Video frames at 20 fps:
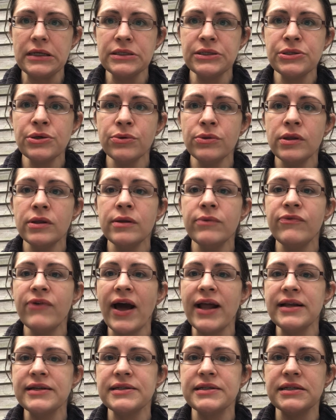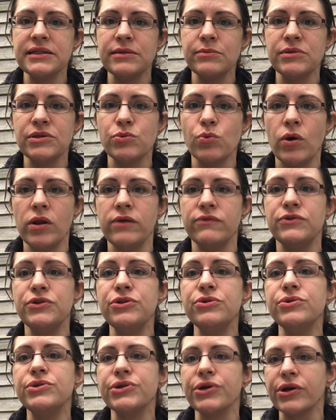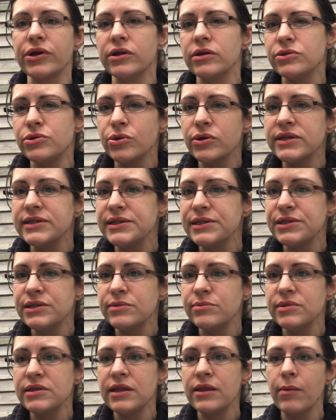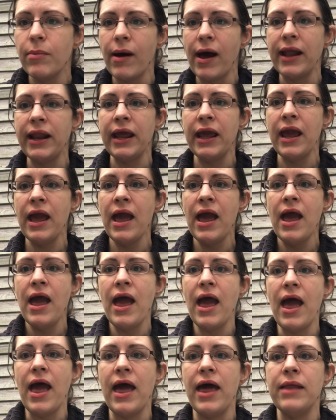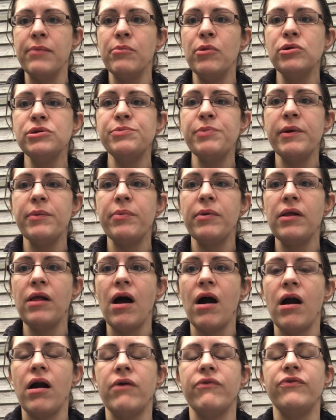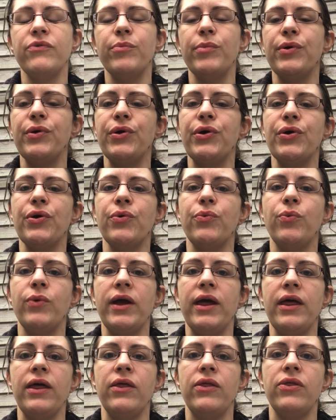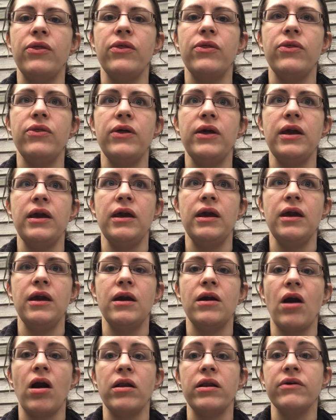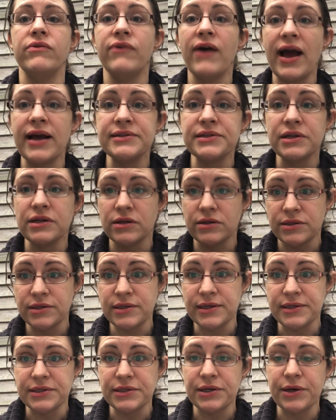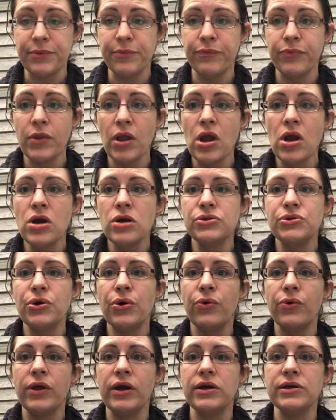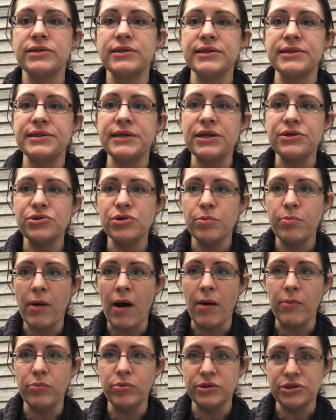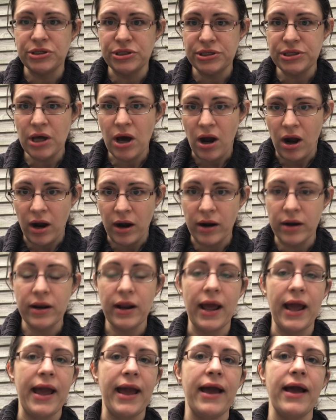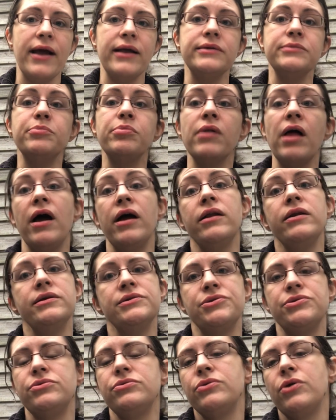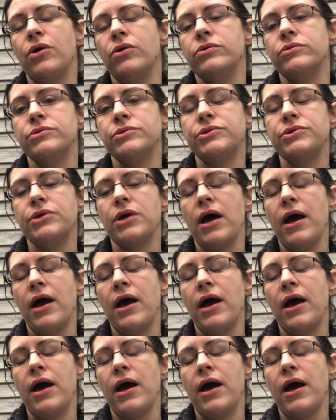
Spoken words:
So the lymphatic system is one of two circulatory systems in the body, and most people are familiar with the cardiovascular system. So there's a central pump, which is the heart, and blood goes